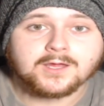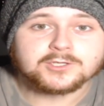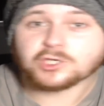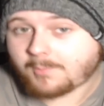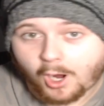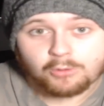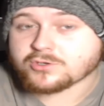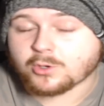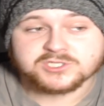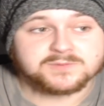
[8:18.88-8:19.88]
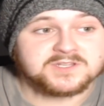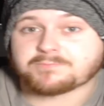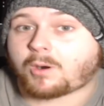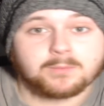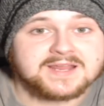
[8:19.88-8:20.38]
Kamaru Usman's
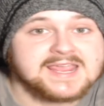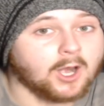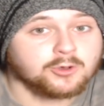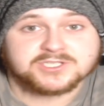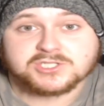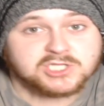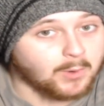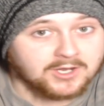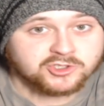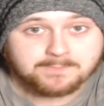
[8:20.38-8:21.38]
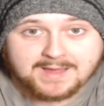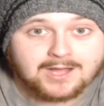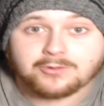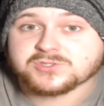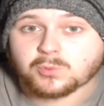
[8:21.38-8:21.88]
probably close to 200
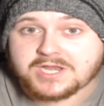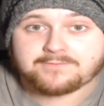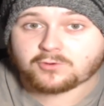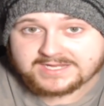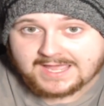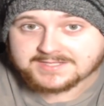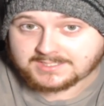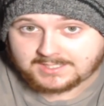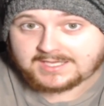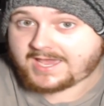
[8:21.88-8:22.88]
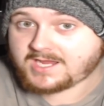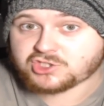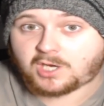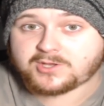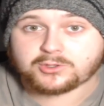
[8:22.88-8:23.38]
pounds whenever he gets in the cage,
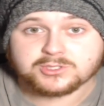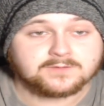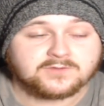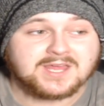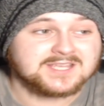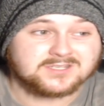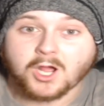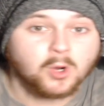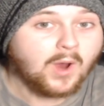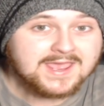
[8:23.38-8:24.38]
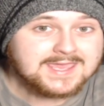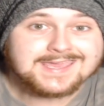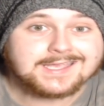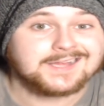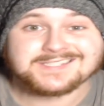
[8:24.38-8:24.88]
I'll be honest with you. There's no way
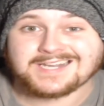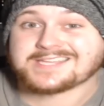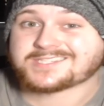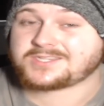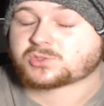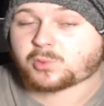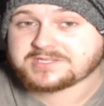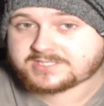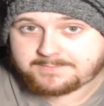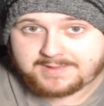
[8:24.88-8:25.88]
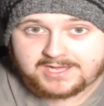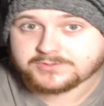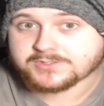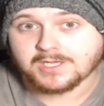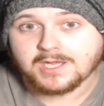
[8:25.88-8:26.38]
he cuts less than 20
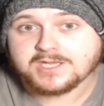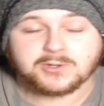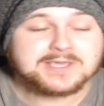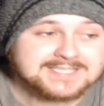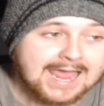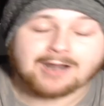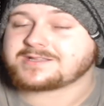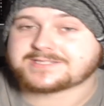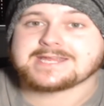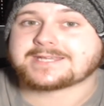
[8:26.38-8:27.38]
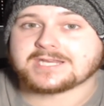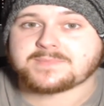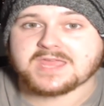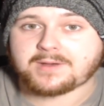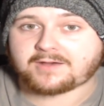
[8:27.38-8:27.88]
pounds, so he's guaranteed going to
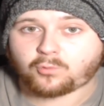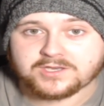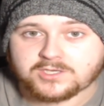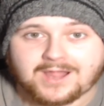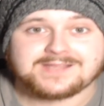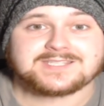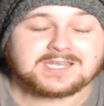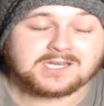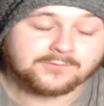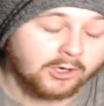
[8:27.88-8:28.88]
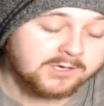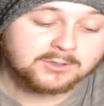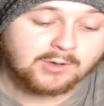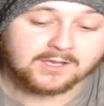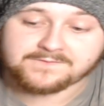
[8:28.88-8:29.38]
be above 190. And if Conor
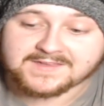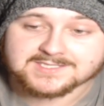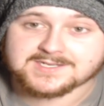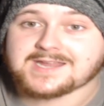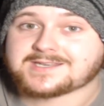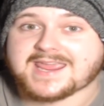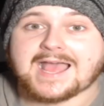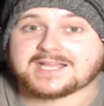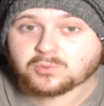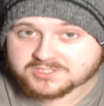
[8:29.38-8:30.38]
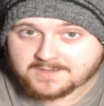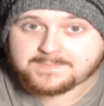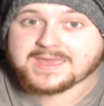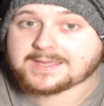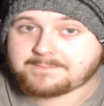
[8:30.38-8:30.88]
McGregor thinks Nate Diaz was a
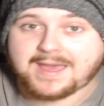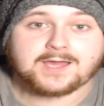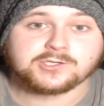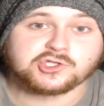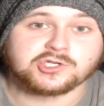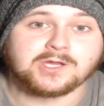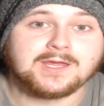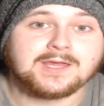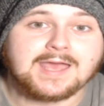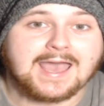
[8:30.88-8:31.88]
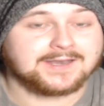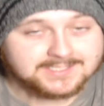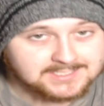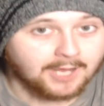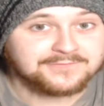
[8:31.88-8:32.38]
big match and a
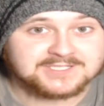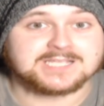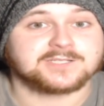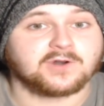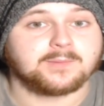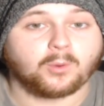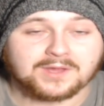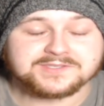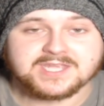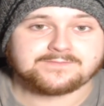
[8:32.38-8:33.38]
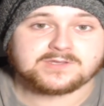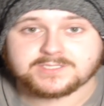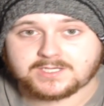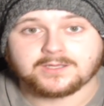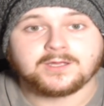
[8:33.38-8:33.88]
tough test for him at
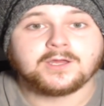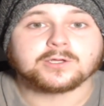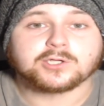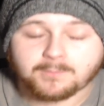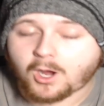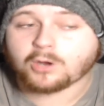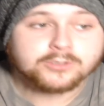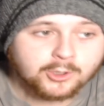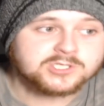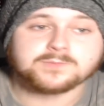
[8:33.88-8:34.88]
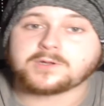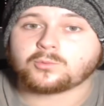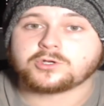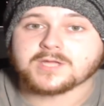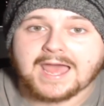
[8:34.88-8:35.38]
170, Kamaru Usman
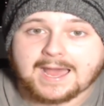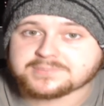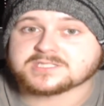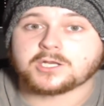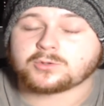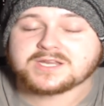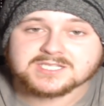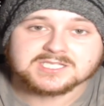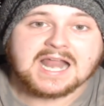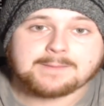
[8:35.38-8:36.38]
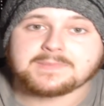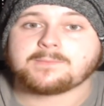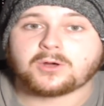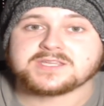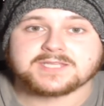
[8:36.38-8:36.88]
would absolutely slam
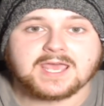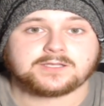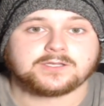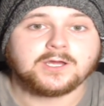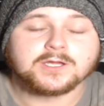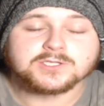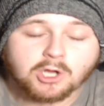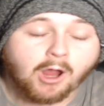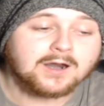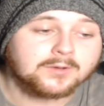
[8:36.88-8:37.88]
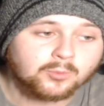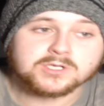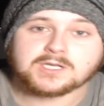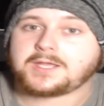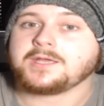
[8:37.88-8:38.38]
him on his head. Tyron
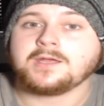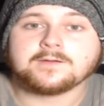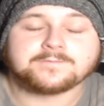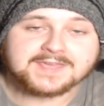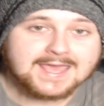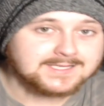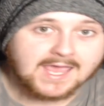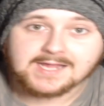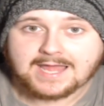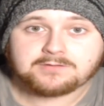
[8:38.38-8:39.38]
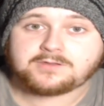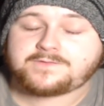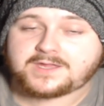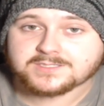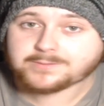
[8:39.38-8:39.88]
Woodley, forget takedown
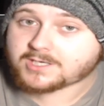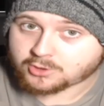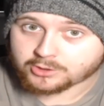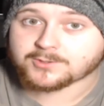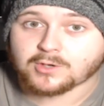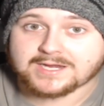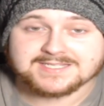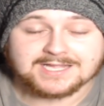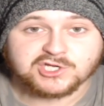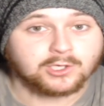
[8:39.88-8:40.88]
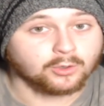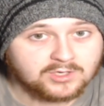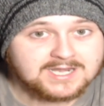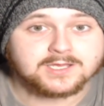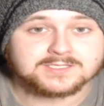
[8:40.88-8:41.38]
defense, because Conor McGregor's actually got
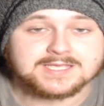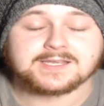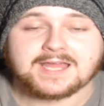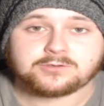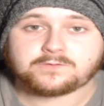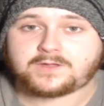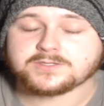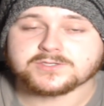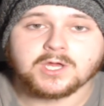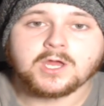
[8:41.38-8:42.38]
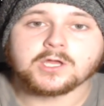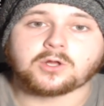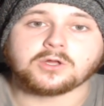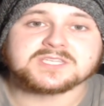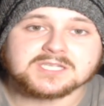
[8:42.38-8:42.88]
really good takedown defense,
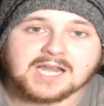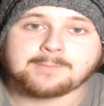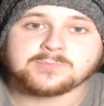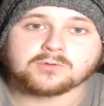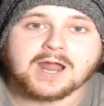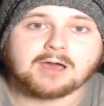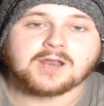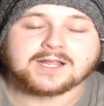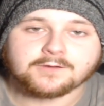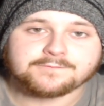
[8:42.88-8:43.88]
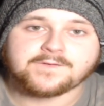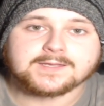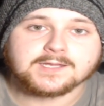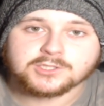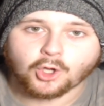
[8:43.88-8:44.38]
got slammed around like a
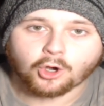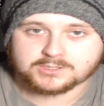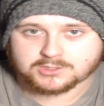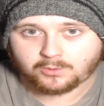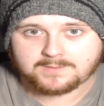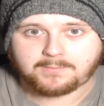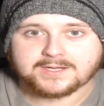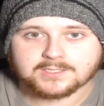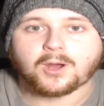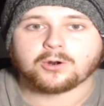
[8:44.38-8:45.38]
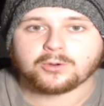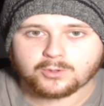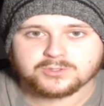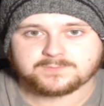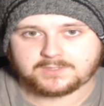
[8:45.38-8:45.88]
fucking dog toy by
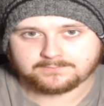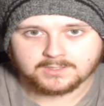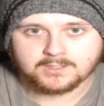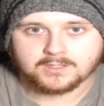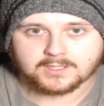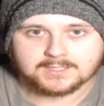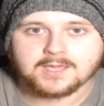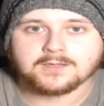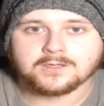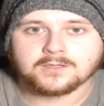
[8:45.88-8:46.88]
Kamaru Usman, okay?